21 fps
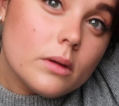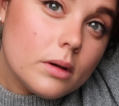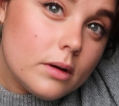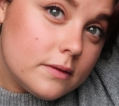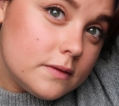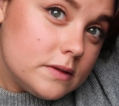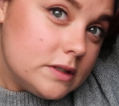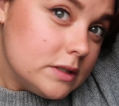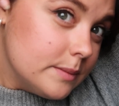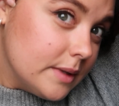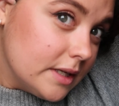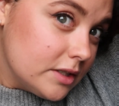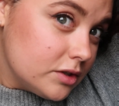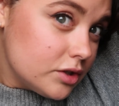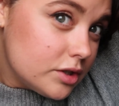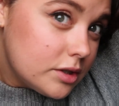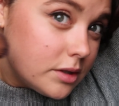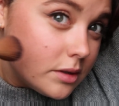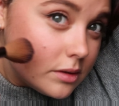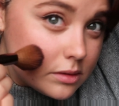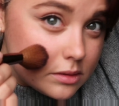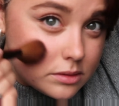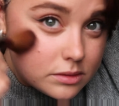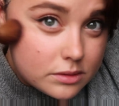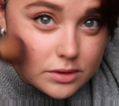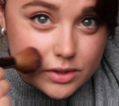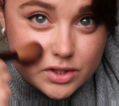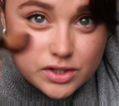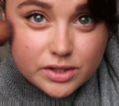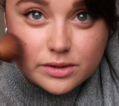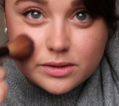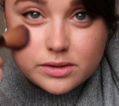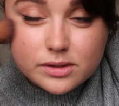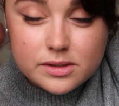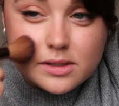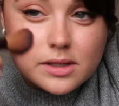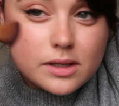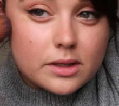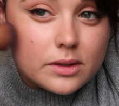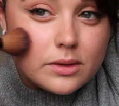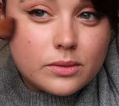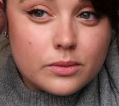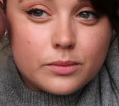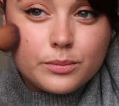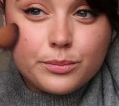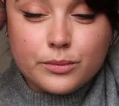of a dimension to your skin.